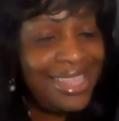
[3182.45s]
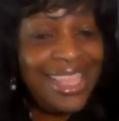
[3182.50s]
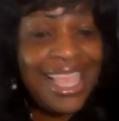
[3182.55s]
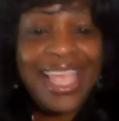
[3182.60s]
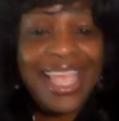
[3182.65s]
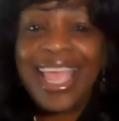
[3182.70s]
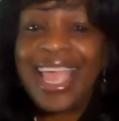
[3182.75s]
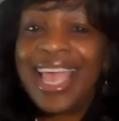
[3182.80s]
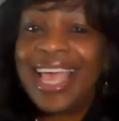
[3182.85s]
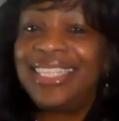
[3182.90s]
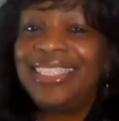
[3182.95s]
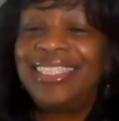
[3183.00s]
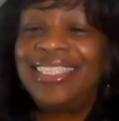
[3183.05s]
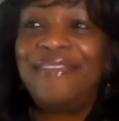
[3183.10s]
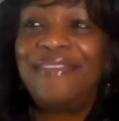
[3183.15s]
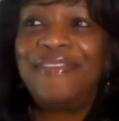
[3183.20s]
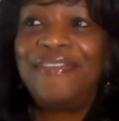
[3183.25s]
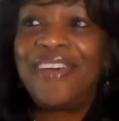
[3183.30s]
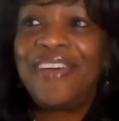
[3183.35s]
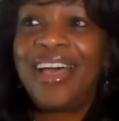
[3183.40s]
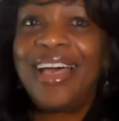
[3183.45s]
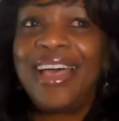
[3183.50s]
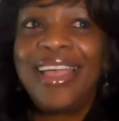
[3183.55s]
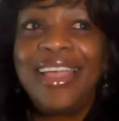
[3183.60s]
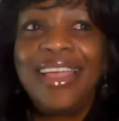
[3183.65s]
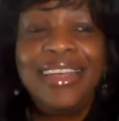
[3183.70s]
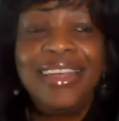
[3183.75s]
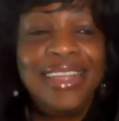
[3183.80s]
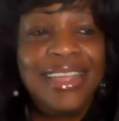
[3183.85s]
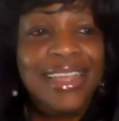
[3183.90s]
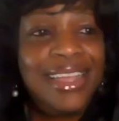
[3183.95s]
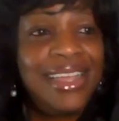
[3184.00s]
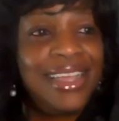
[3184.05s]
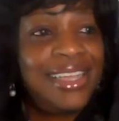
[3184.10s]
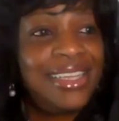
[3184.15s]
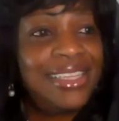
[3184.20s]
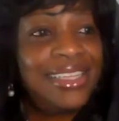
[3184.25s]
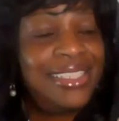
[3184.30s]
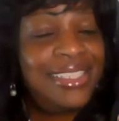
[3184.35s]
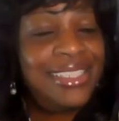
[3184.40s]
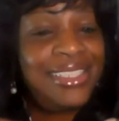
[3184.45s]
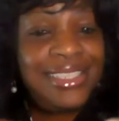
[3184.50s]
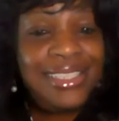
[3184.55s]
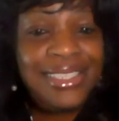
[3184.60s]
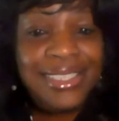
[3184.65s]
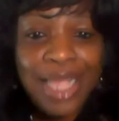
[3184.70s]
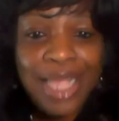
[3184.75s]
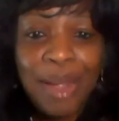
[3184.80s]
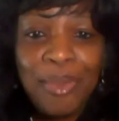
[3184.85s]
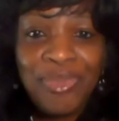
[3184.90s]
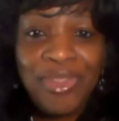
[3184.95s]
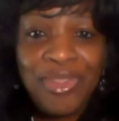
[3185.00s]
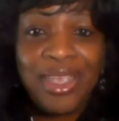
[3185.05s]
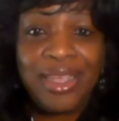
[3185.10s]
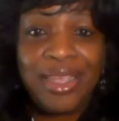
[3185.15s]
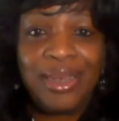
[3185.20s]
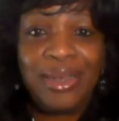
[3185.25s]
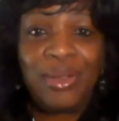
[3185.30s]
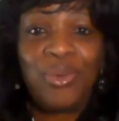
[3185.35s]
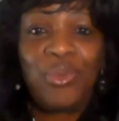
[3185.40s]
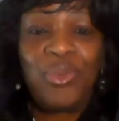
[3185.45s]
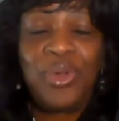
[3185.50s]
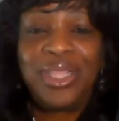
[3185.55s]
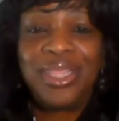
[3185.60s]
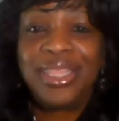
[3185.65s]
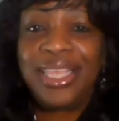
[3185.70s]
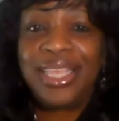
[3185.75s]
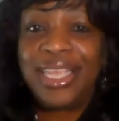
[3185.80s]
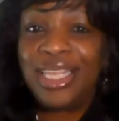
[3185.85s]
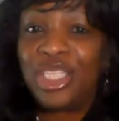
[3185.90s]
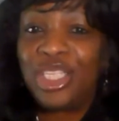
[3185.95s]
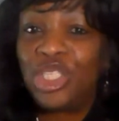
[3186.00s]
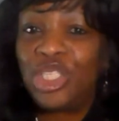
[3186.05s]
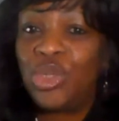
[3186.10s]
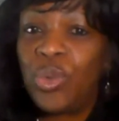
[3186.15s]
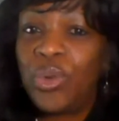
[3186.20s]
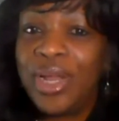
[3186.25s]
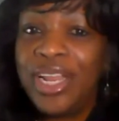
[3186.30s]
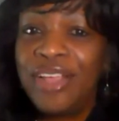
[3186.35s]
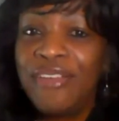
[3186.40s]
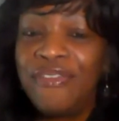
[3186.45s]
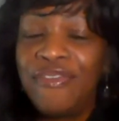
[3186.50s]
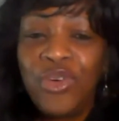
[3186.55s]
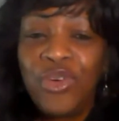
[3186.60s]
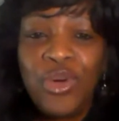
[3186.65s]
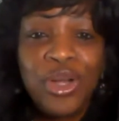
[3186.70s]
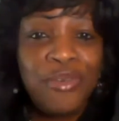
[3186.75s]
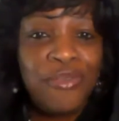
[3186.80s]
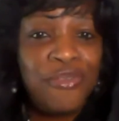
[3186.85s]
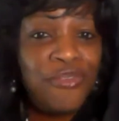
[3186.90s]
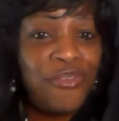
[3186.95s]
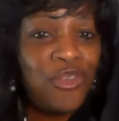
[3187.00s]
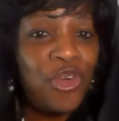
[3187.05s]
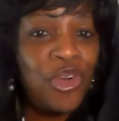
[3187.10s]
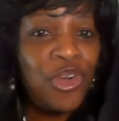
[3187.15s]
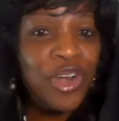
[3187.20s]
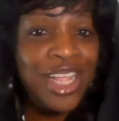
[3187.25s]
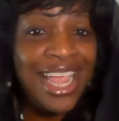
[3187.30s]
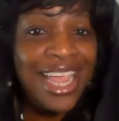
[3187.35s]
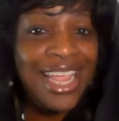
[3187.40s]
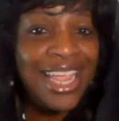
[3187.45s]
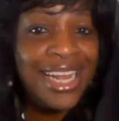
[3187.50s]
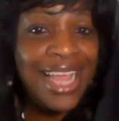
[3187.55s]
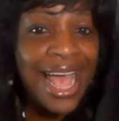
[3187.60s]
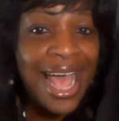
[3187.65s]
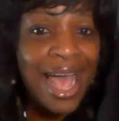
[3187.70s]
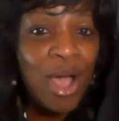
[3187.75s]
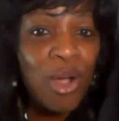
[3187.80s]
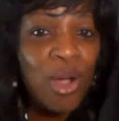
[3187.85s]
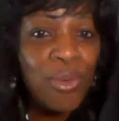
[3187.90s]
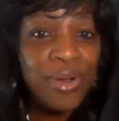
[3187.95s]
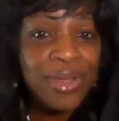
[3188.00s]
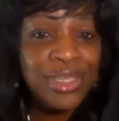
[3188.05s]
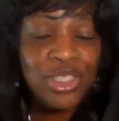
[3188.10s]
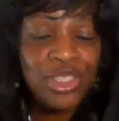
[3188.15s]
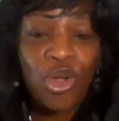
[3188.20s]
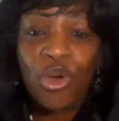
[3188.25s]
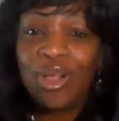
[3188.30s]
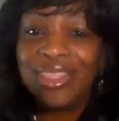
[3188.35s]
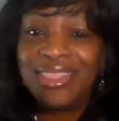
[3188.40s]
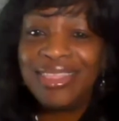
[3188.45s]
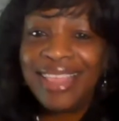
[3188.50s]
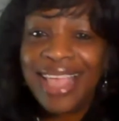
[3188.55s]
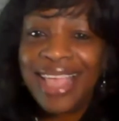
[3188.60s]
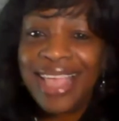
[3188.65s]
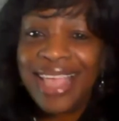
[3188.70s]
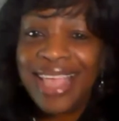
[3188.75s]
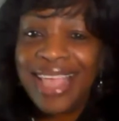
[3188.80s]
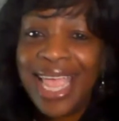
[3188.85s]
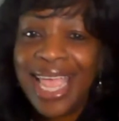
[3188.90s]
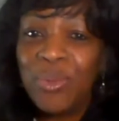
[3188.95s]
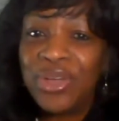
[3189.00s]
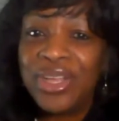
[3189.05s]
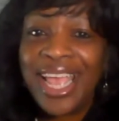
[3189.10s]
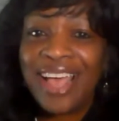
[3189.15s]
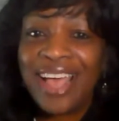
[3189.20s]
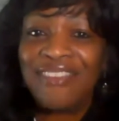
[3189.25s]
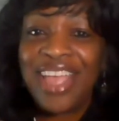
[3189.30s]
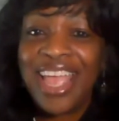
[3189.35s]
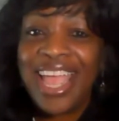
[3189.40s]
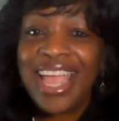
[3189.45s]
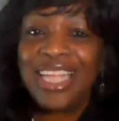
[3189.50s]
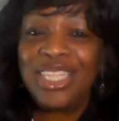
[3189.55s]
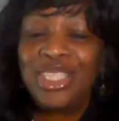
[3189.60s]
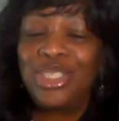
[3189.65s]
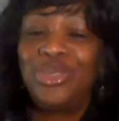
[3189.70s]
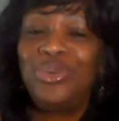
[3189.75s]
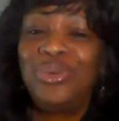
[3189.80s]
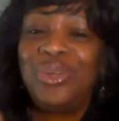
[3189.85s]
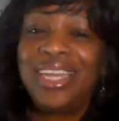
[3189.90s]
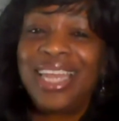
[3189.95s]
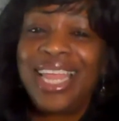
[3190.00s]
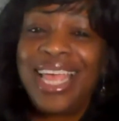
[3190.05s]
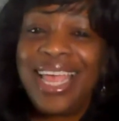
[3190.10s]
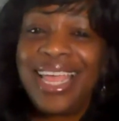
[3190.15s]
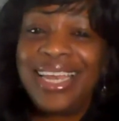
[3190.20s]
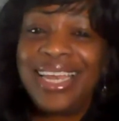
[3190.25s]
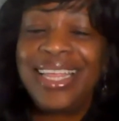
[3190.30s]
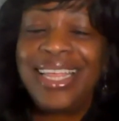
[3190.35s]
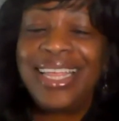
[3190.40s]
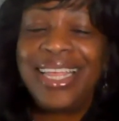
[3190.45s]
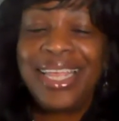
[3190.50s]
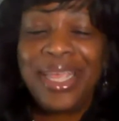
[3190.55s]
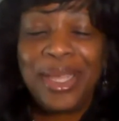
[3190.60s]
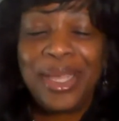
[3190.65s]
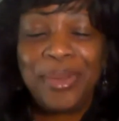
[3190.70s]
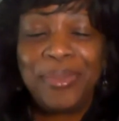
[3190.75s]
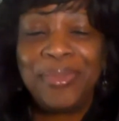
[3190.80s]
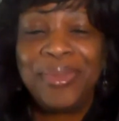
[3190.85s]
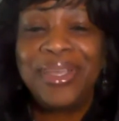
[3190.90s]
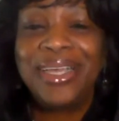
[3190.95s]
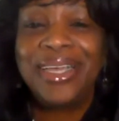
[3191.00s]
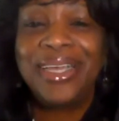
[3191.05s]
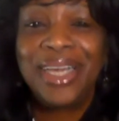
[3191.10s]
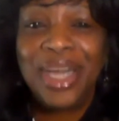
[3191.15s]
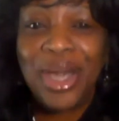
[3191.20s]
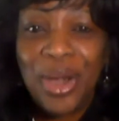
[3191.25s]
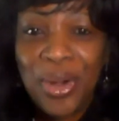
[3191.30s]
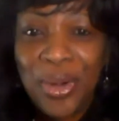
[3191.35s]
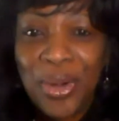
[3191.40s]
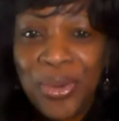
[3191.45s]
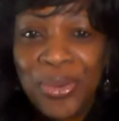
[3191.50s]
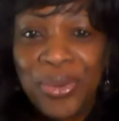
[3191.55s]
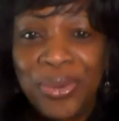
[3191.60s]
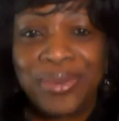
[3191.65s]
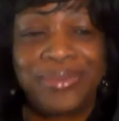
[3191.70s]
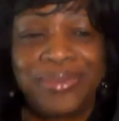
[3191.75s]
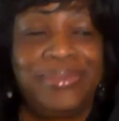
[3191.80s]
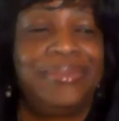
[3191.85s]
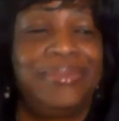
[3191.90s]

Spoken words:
They had to find something within 24 to 48 hours, or they would have had to let him go.